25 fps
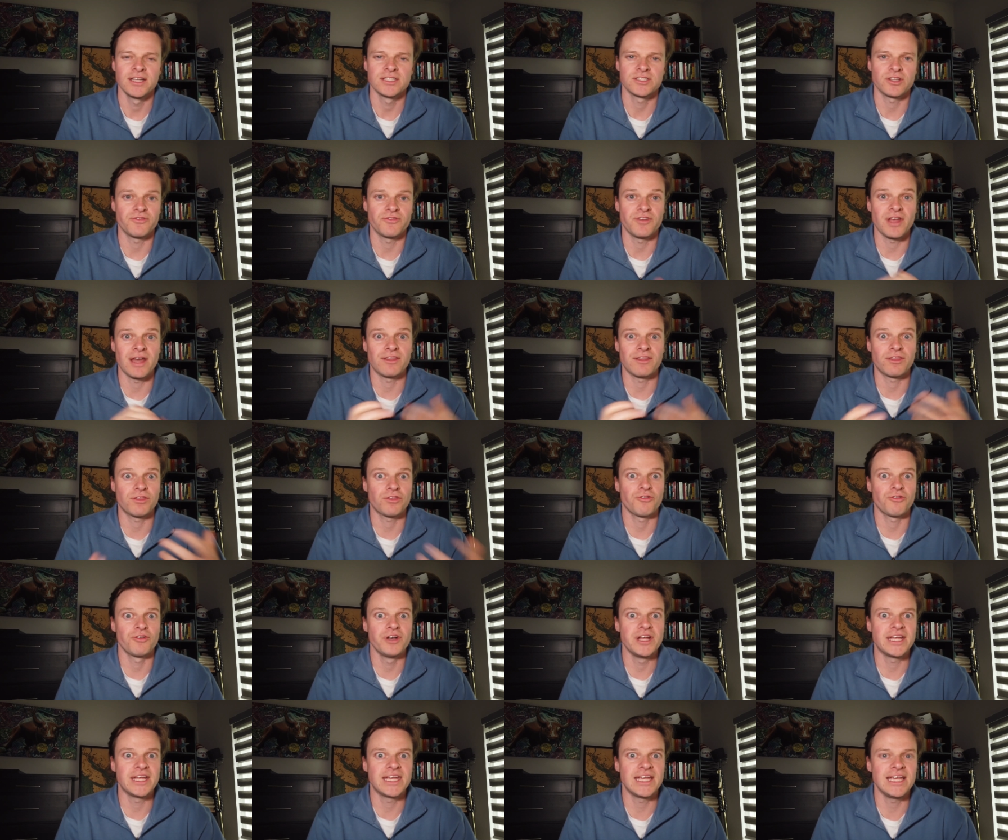So if you had
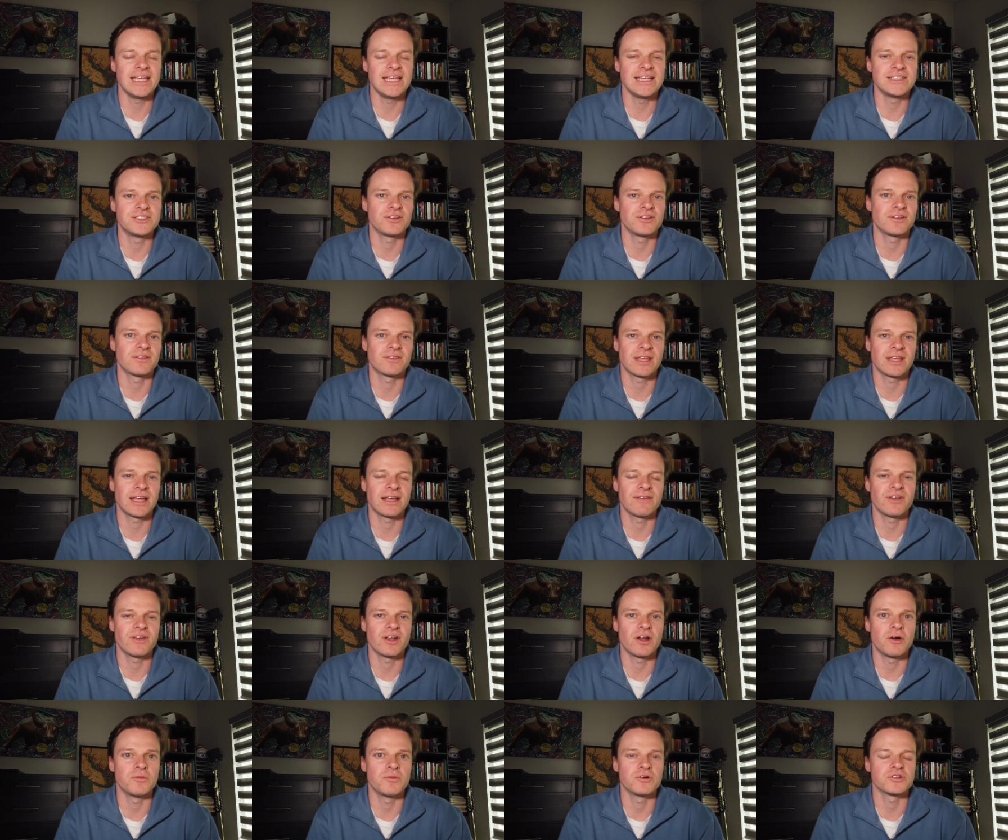three keys, you could think
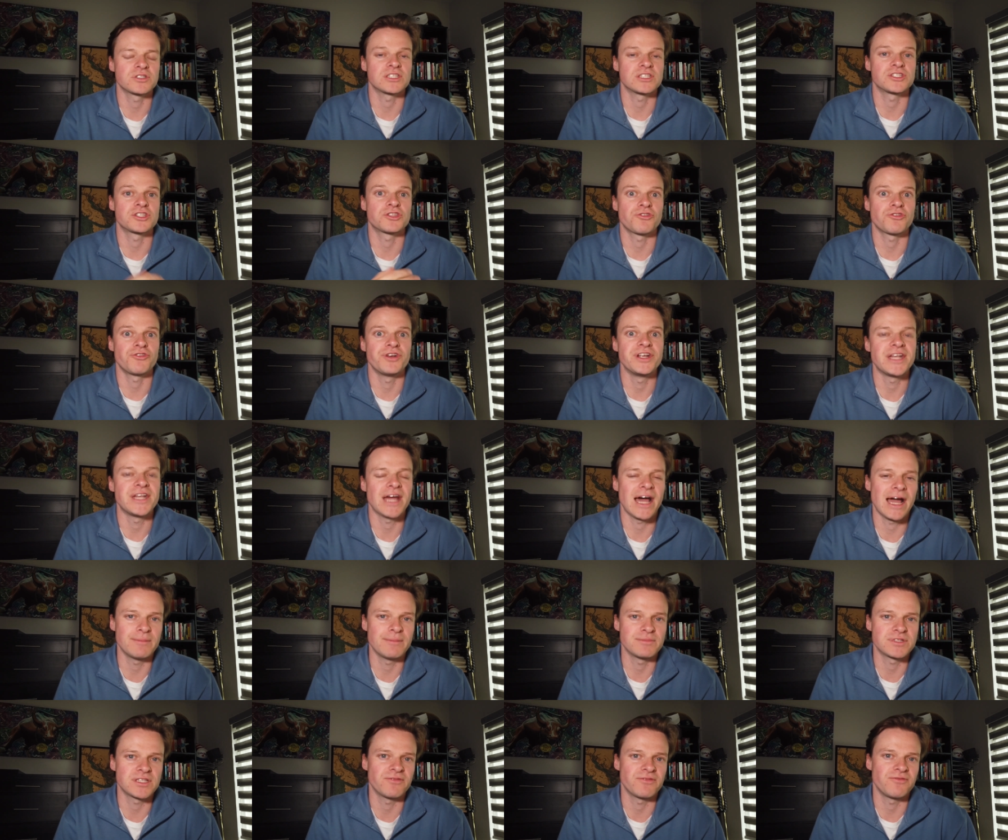of it almost as three
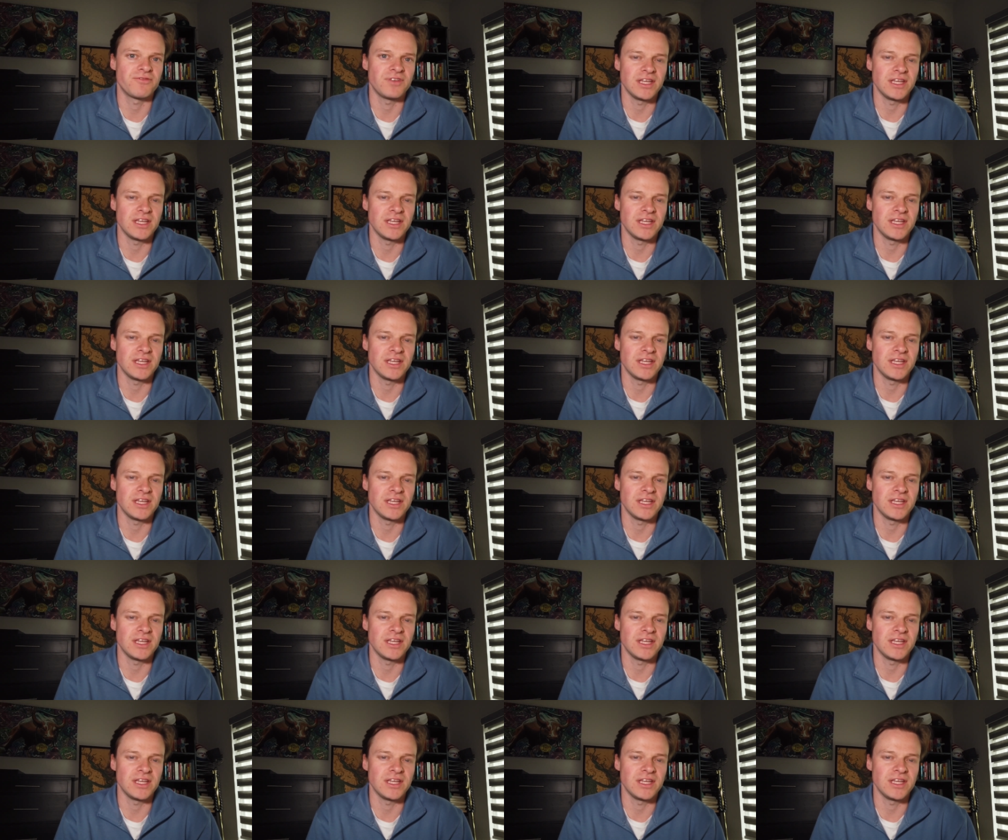times the